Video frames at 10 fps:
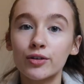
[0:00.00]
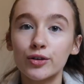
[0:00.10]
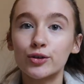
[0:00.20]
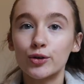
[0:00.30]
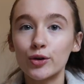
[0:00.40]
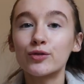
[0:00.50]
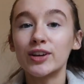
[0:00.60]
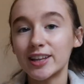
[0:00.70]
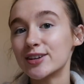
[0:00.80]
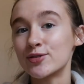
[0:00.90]
you're
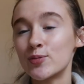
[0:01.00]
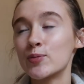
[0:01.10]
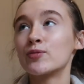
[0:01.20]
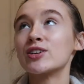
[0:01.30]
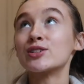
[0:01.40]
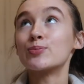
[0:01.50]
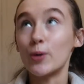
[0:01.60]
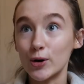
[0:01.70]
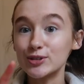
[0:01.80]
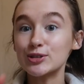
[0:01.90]
really
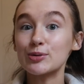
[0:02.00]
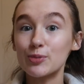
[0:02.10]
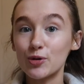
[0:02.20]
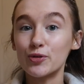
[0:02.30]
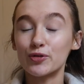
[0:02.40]
responsible